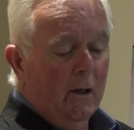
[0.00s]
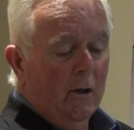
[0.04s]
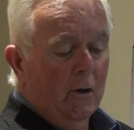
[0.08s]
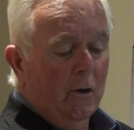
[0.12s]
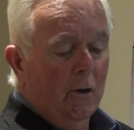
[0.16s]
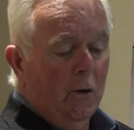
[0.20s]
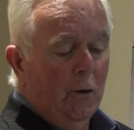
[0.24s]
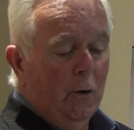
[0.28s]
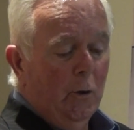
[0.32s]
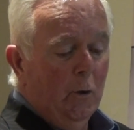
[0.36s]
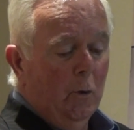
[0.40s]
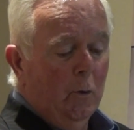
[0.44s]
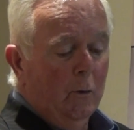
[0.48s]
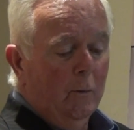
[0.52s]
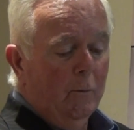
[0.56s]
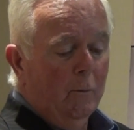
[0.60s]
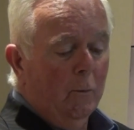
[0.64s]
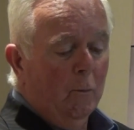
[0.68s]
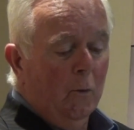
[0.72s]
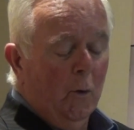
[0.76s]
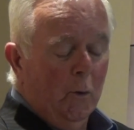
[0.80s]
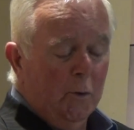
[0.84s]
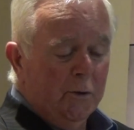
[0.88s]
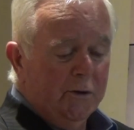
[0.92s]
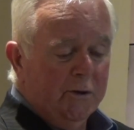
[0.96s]
who
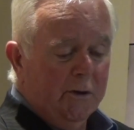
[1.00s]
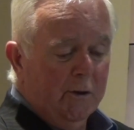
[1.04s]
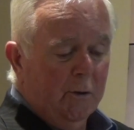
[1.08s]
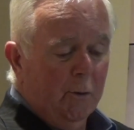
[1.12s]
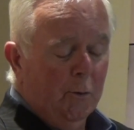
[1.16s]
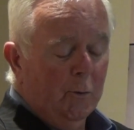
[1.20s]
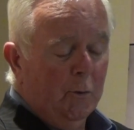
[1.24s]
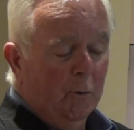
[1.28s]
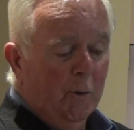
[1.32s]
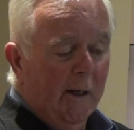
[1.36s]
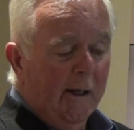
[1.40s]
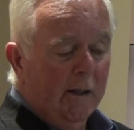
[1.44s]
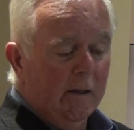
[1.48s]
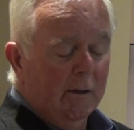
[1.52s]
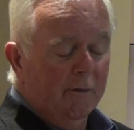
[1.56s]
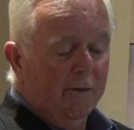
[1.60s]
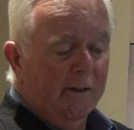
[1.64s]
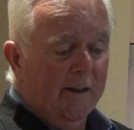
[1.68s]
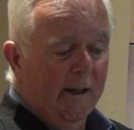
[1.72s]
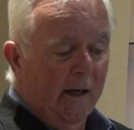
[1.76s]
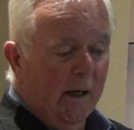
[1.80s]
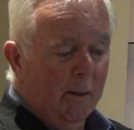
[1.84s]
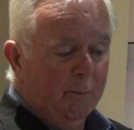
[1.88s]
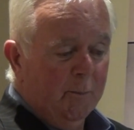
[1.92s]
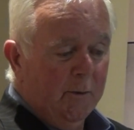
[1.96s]
rose to the rank of
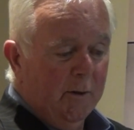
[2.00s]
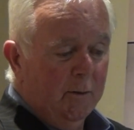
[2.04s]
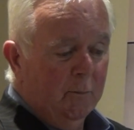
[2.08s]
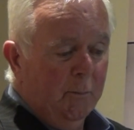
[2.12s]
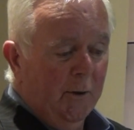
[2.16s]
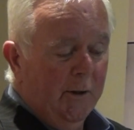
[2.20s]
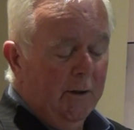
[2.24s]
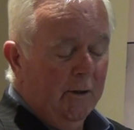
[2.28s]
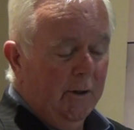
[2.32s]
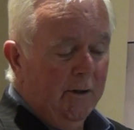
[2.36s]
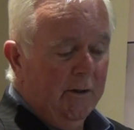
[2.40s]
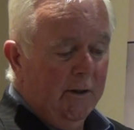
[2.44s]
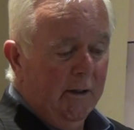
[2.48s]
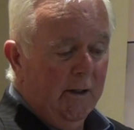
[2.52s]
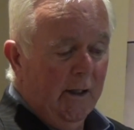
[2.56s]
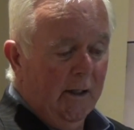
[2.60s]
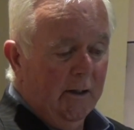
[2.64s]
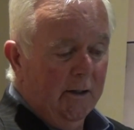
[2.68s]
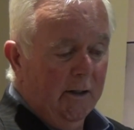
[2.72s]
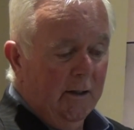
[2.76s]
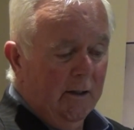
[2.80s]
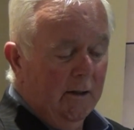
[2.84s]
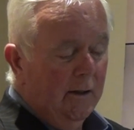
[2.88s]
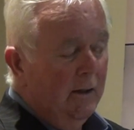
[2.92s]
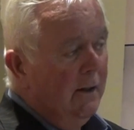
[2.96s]
captain by
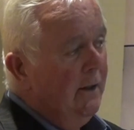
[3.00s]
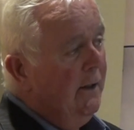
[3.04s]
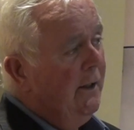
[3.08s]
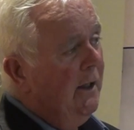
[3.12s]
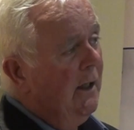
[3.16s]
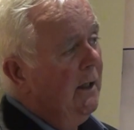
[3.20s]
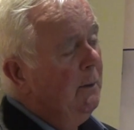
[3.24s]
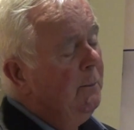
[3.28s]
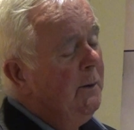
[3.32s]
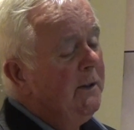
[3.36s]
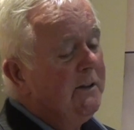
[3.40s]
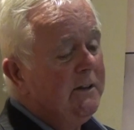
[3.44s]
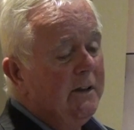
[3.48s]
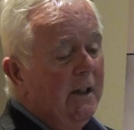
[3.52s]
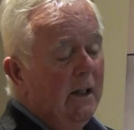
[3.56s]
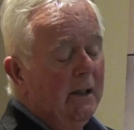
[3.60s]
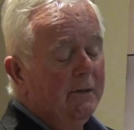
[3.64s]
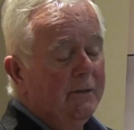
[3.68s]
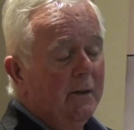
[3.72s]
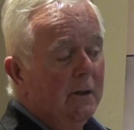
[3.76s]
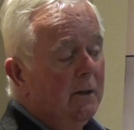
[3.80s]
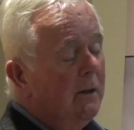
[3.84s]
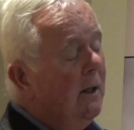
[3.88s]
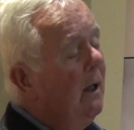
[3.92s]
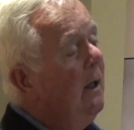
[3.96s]
1918 in the army, served
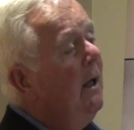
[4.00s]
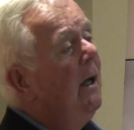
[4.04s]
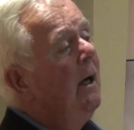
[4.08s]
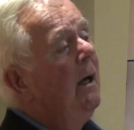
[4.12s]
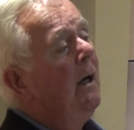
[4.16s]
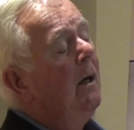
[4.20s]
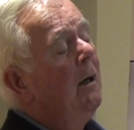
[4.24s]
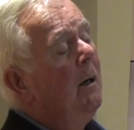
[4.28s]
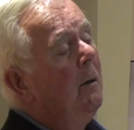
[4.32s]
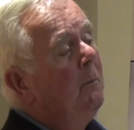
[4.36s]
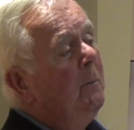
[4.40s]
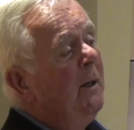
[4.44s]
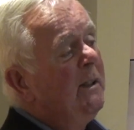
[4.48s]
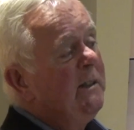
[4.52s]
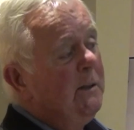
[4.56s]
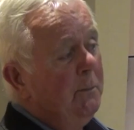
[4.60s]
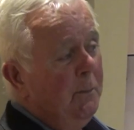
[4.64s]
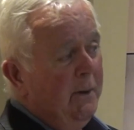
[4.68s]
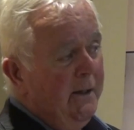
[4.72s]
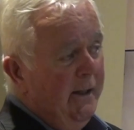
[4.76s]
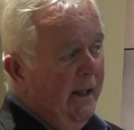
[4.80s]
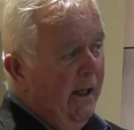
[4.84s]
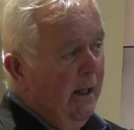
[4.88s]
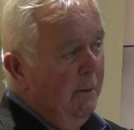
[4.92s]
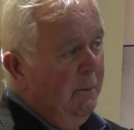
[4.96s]
in
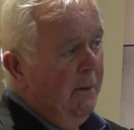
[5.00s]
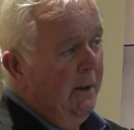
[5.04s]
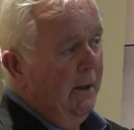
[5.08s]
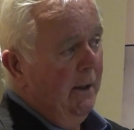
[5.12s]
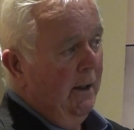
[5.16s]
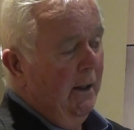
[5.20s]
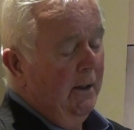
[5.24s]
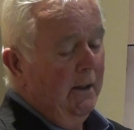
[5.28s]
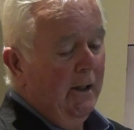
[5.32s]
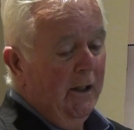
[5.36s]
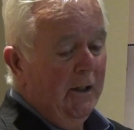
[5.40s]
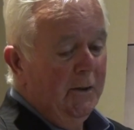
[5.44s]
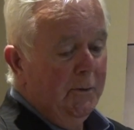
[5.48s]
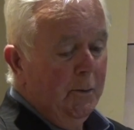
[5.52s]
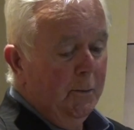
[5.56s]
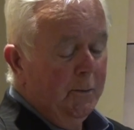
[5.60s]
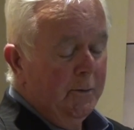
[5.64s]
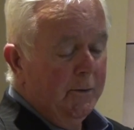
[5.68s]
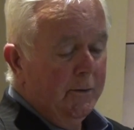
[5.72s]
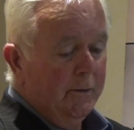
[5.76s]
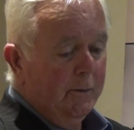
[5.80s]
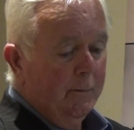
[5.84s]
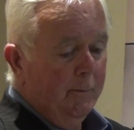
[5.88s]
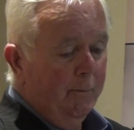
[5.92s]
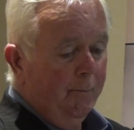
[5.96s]
Mesopotamia and
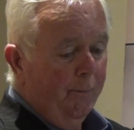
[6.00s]
Egypt,